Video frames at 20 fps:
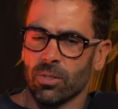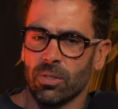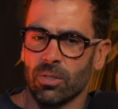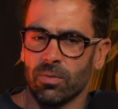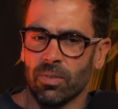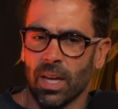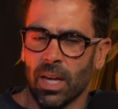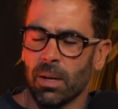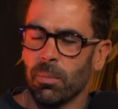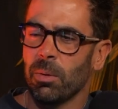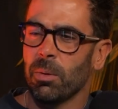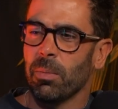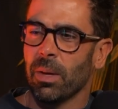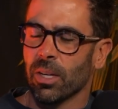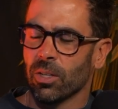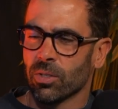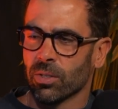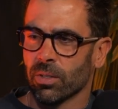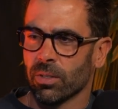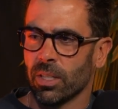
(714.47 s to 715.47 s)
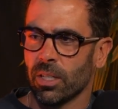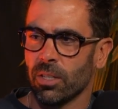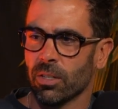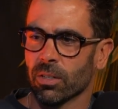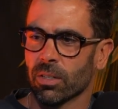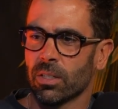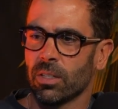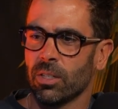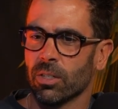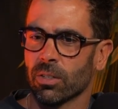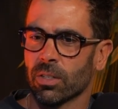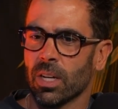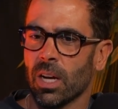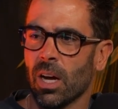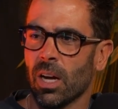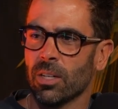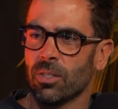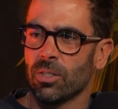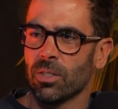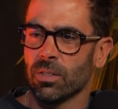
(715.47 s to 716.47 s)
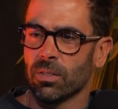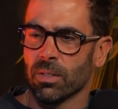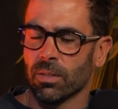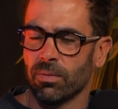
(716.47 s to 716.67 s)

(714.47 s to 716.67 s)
So you've got to make sure that you're conscious